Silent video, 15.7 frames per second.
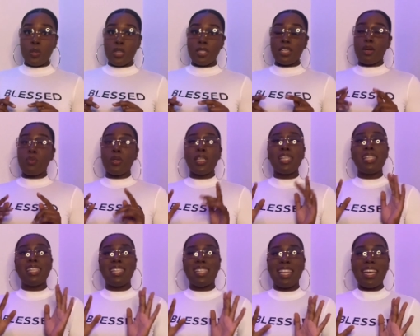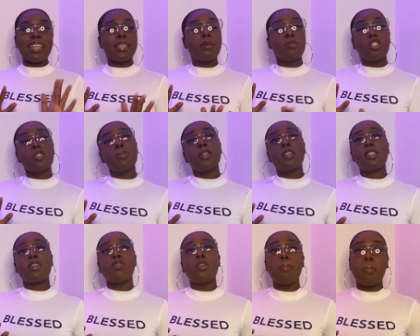I really like them just because of
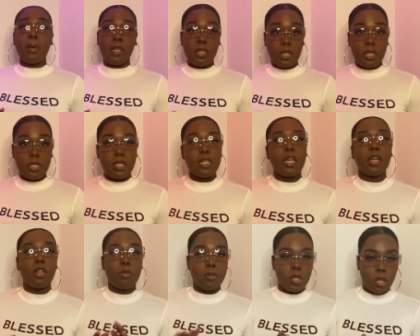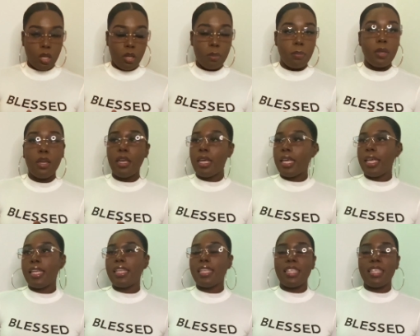the buttons that comes up and